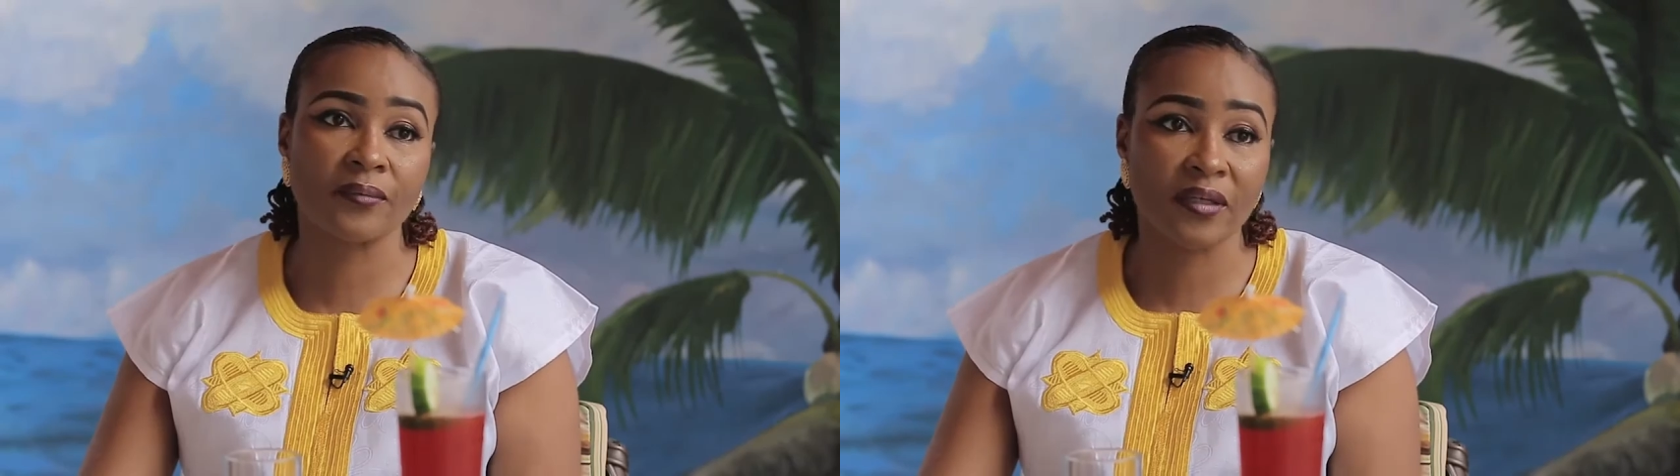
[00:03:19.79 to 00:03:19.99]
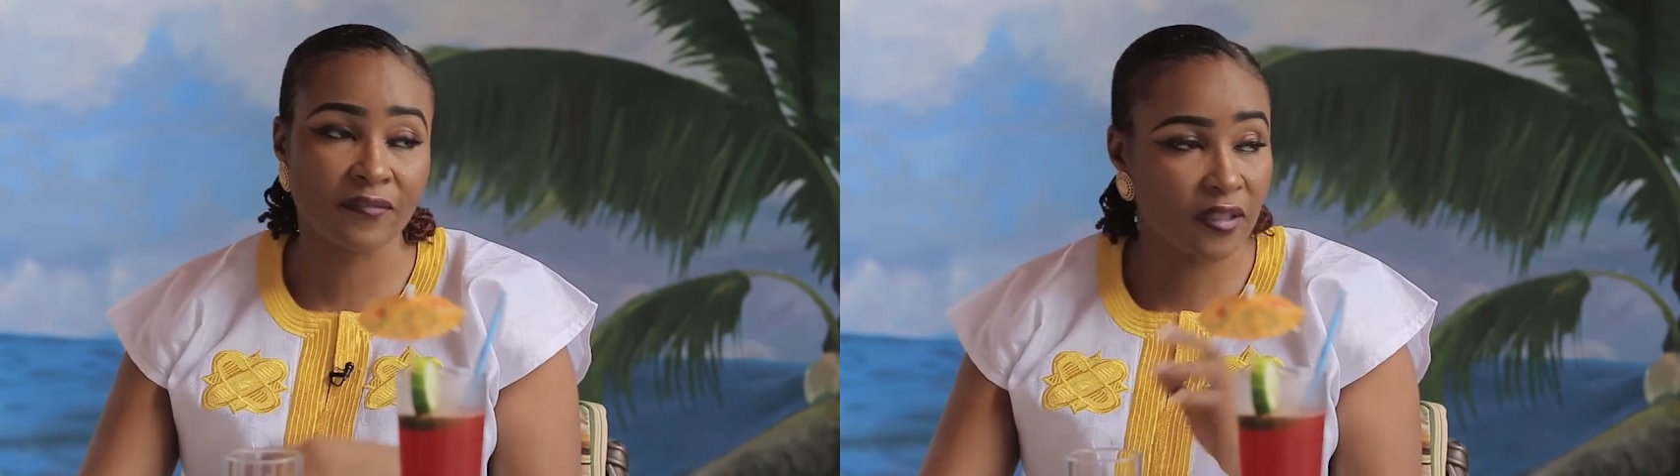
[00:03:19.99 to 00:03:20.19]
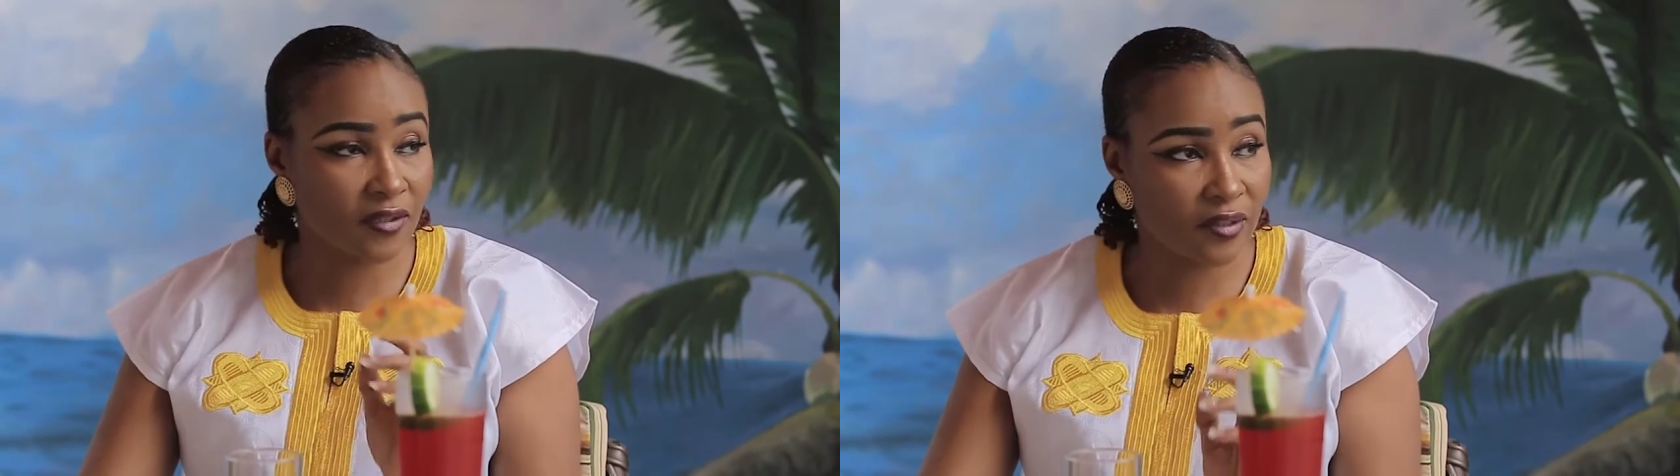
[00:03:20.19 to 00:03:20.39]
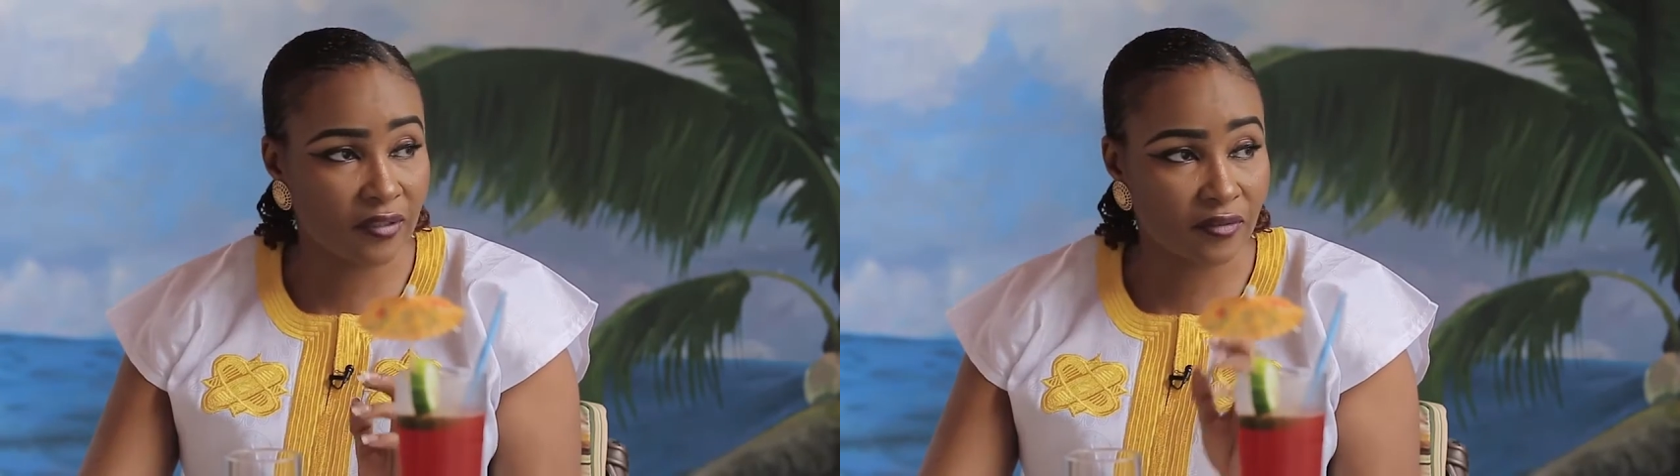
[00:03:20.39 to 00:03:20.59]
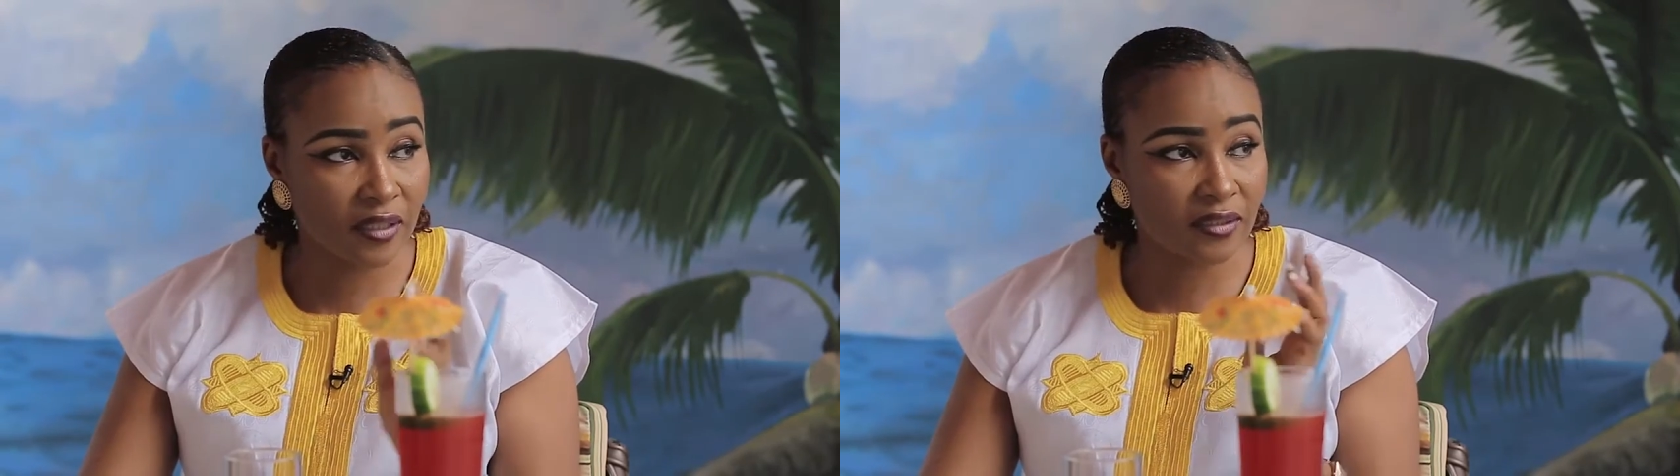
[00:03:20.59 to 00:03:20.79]
whenever I
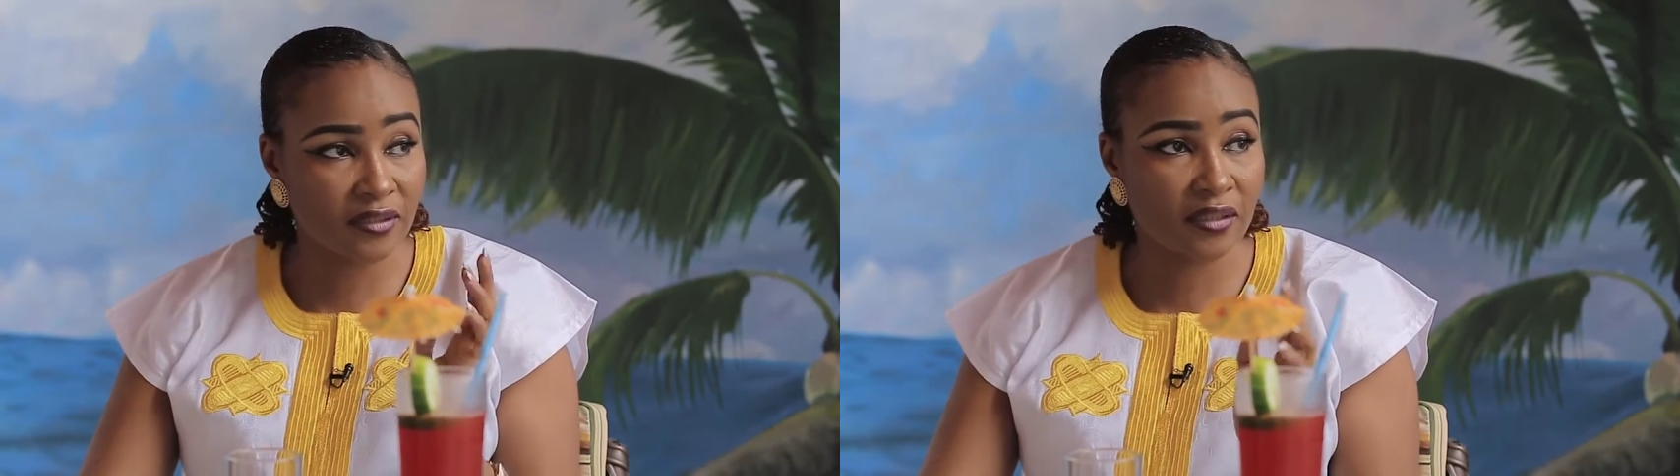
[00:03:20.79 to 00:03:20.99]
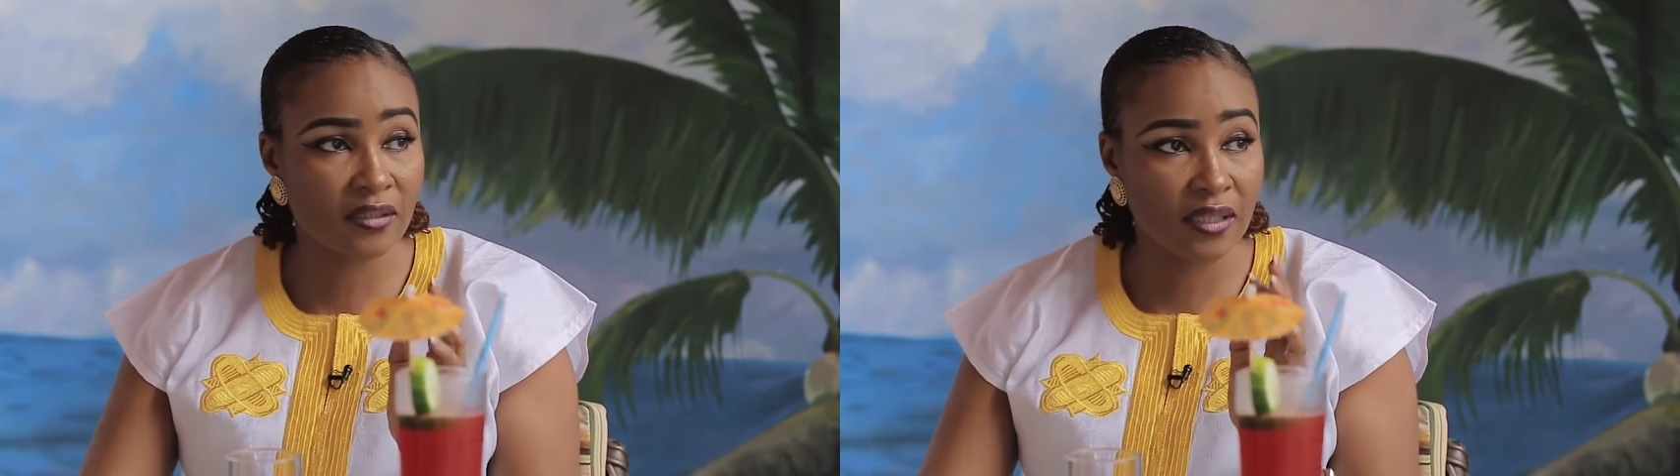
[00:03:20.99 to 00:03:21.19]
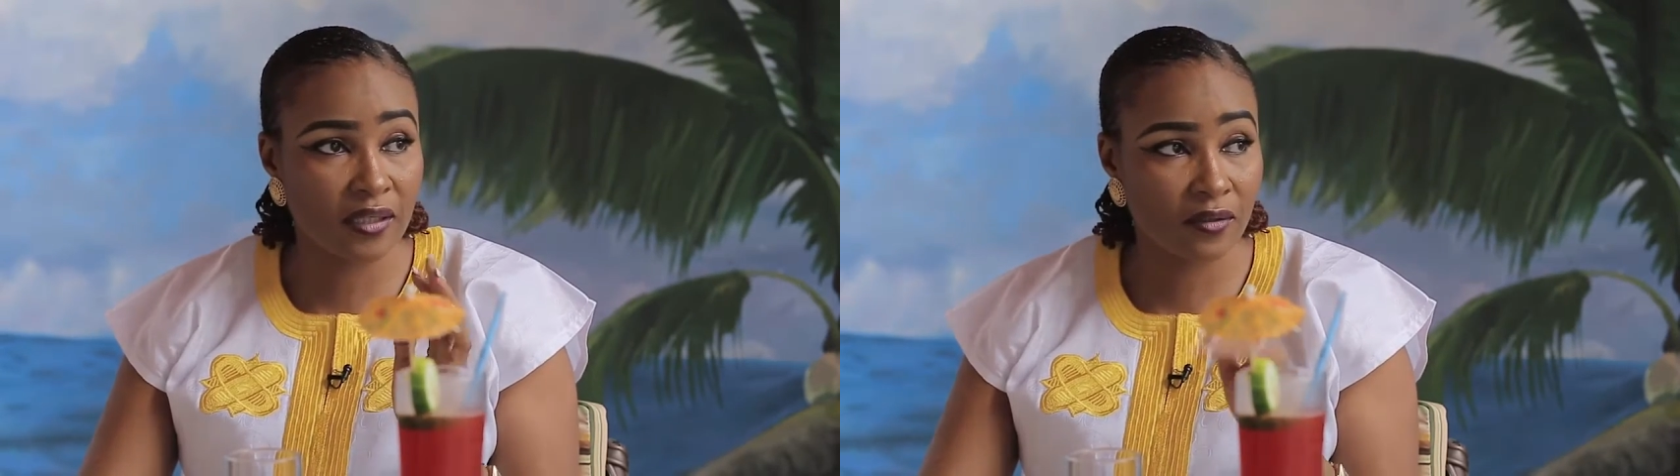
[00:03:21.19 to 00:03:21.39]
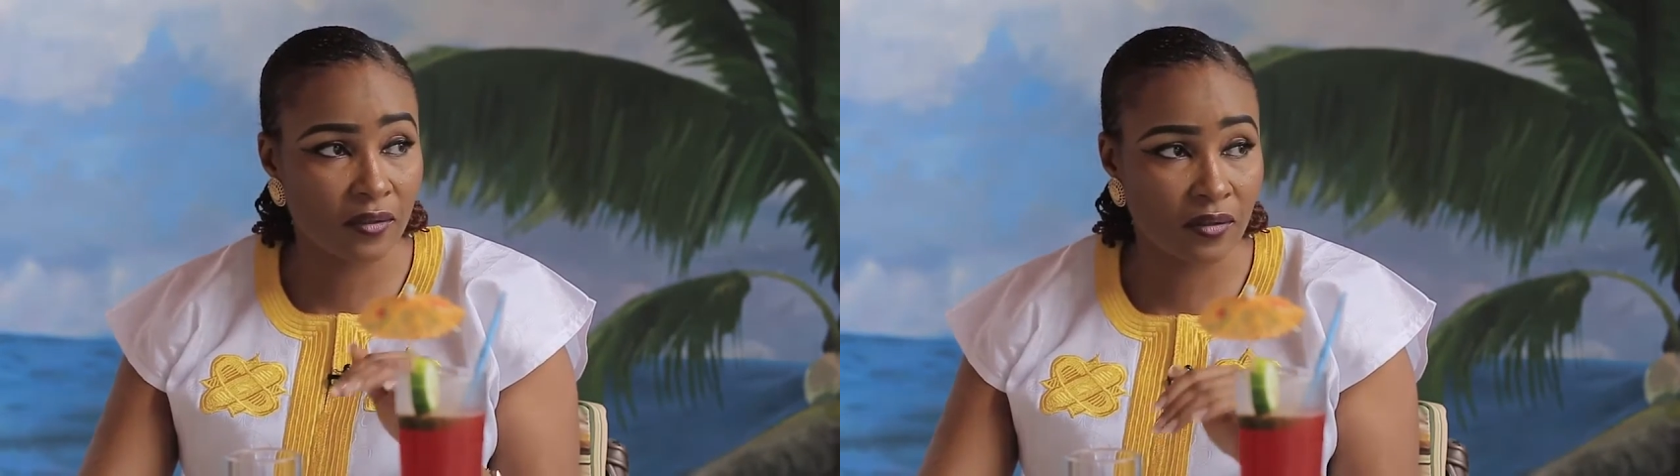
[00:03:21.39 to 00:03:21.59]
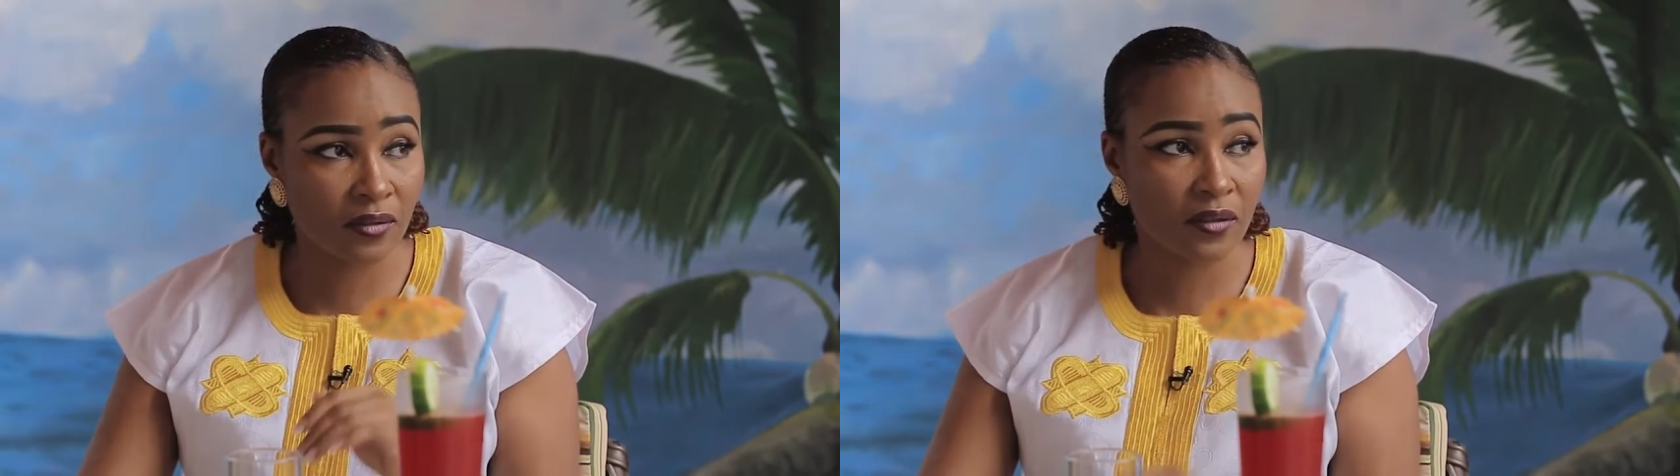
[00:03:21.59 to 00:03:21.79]
travel, I stay that
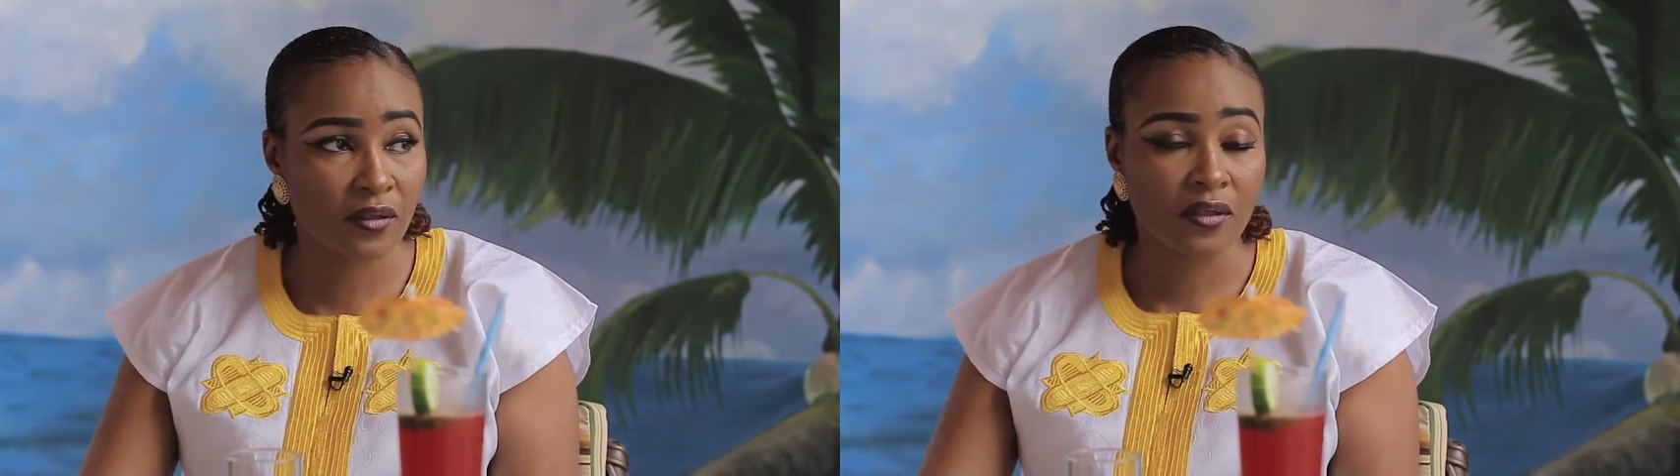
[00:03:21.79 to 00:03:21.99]
long.